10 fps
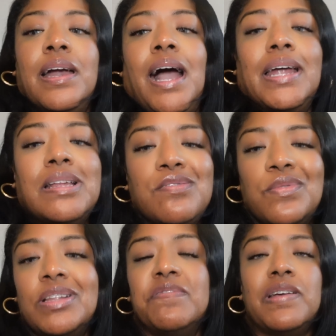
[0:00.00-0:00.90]
I didn't do
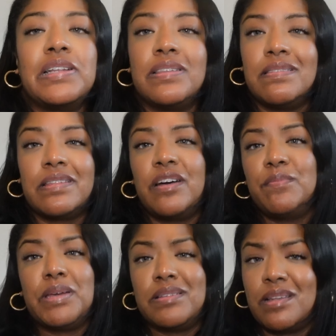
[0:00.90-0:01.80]
any fancy stuff
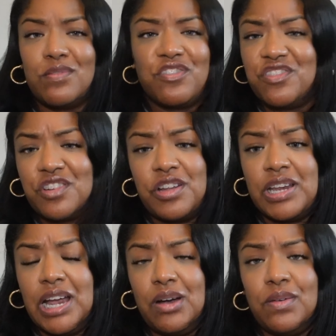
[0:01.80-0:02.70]
because I was just starting
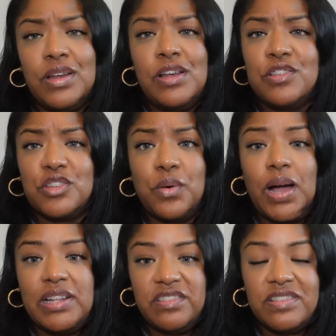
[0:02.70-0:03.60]
out. So
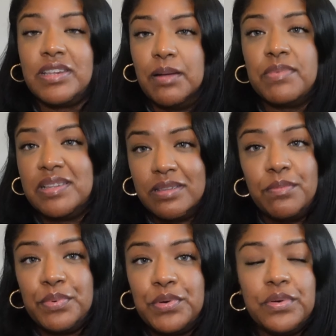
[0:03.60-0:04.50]
I just kept it
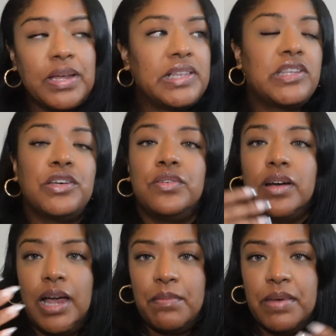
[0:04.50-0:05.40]
simple until
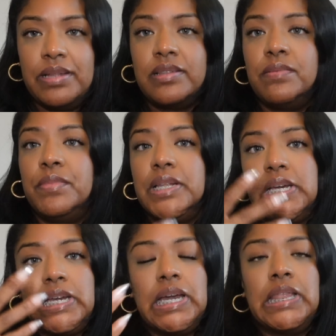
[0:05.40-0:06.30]
I made some
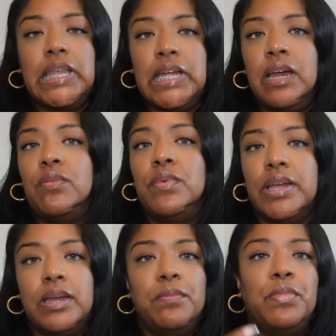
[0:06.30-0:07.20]
money, and then I
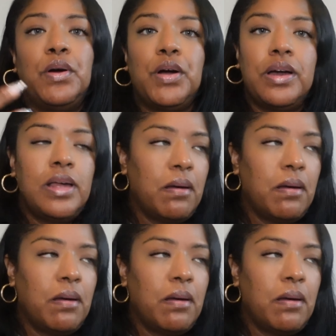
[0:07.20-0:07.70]
went and bought